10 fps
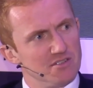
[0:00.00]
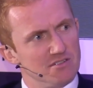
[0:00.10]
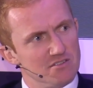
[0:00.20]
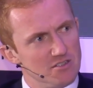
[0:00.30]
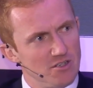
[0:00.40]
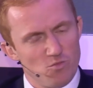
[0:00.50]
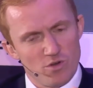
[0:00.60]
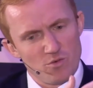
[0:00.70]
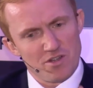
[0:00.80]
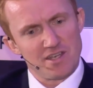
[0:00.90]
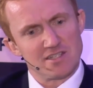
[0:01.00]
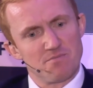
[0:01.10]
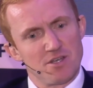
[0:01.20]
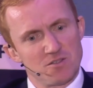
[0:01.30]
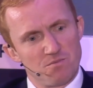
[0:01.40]
And what do you think is the
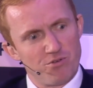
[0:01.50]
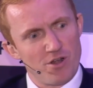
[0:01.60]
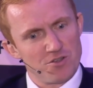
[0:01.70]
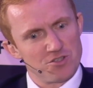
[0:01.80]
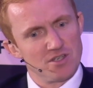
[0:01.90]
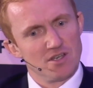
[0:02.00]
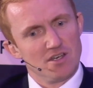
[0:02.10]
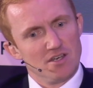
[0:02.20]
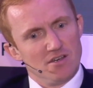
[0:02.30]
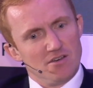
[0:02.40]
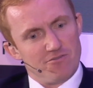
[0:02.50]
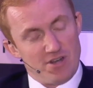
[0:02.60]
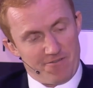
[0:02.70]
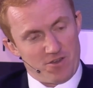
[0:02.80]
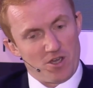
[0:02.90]
best approach for an
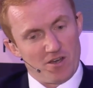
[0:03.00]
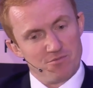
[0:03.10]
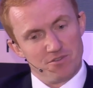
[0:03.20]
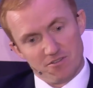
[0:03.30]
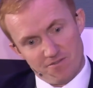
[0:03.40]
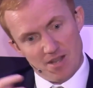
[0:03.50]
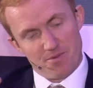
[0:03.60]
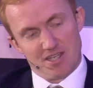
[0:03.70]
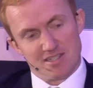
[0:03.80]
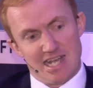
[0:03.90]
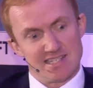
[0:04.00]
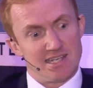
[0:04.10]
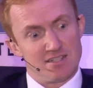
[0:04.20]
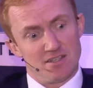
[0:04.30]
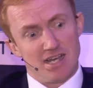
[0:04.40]
African government developing its gas
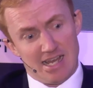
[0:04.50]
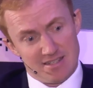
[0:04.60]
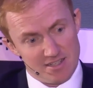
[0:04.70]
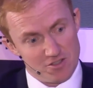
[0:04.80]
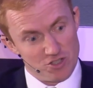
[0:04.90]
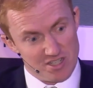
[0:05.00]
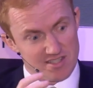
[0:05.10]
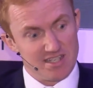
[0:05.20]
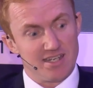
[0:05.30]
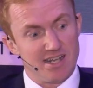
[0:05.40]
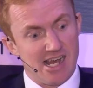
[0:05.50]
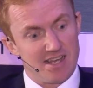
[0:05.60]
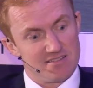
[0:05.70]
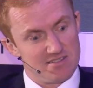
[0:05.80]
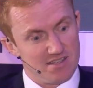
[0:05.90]
assets? Should it see it
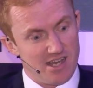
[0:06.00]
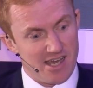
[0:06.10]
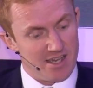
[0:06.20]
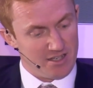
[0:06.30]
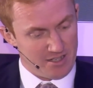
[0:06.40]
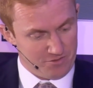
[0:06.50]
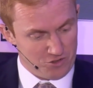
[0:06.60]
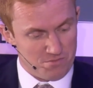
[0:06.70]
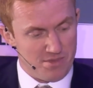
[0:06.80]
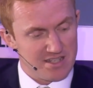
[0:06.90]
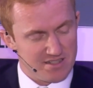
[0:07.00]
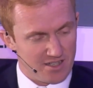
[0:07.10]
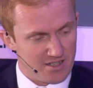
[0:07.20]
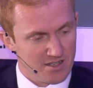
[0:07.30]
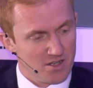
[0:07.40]
as a kind of
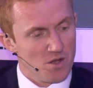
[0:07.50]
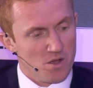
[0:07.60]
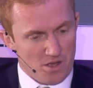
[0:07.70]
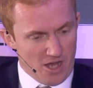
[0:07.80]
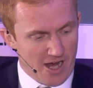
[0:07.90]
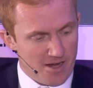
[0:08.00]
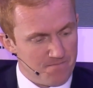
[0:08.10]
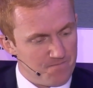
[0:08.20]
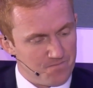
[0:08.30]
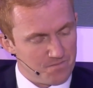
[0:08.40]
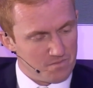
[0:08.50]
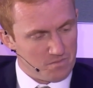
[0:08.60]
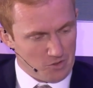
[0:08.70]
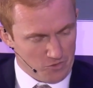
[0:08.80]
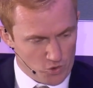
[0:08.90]
domestic kind
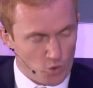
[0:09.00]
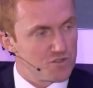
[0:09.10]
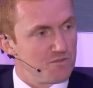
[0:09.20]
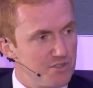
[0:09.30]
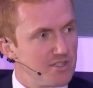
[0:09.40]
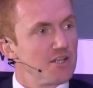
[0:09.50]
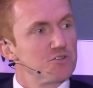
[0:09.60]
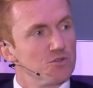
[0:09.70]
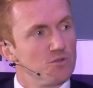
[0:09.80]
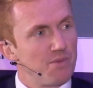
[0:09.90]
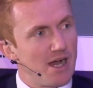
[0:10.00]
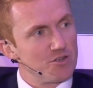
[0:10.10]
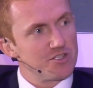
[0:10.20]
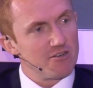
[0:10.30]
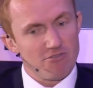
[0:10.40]
of source of potential power
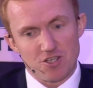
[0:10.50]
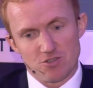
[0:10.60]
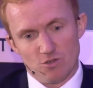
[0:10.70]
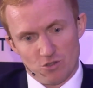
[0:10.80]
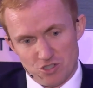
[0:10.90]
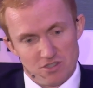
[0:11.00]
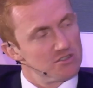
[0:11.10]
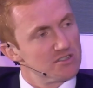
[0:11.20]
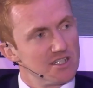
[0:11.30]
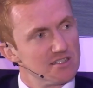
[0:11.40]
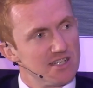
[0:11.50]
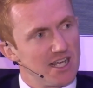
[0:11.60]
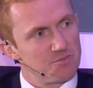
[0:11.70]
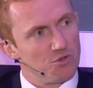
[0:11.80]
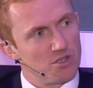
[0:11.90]
generation, or should it just see it as an
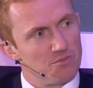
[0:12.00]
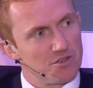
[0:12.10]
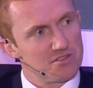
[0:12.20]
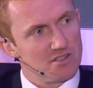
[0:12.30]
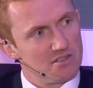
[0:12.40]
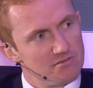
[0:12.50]
export commodity?